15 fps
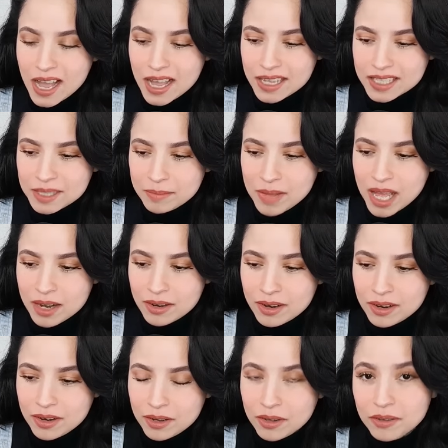As a
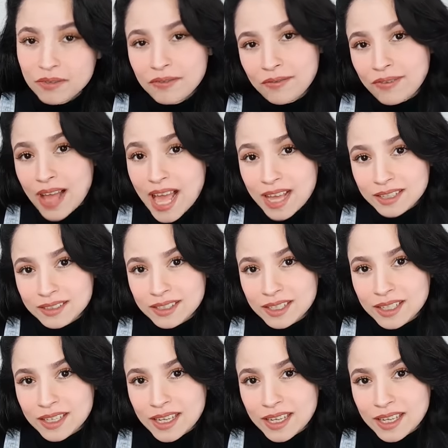matter of fact,